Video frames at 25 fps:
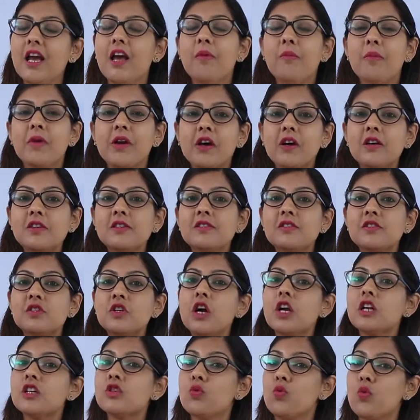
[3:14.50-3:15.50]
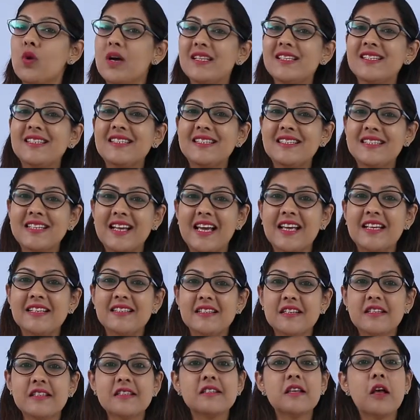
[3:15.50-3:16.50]
Because not one
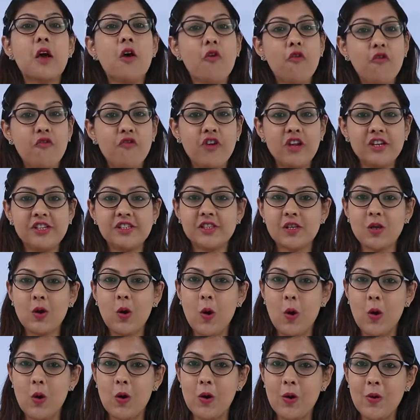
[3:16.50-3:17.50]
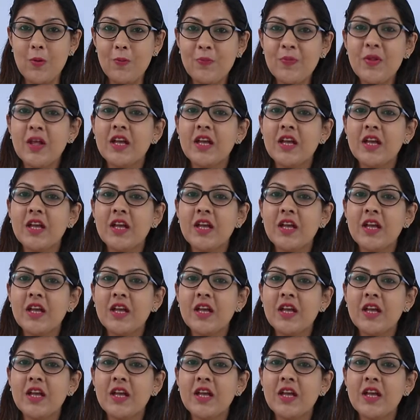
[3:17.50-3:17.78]
sizes fits all.